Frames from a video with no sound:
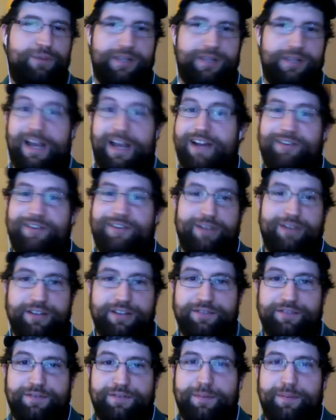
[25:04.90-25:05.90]
that I already
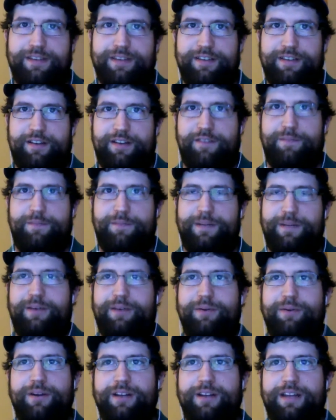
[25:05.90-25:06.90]
entered for myself, but
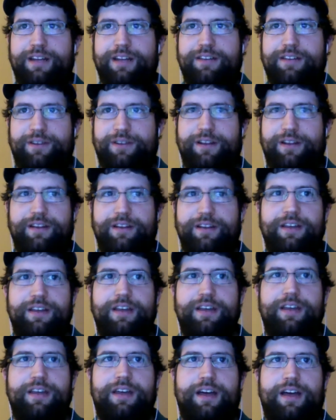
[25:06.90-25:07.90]
now we're going to enter it
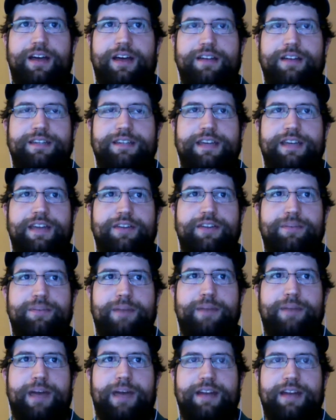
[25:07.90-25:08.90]
together,
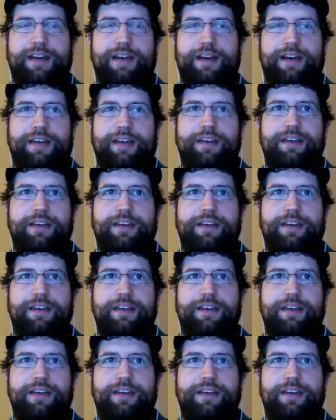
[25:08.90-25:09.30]
Matt and I.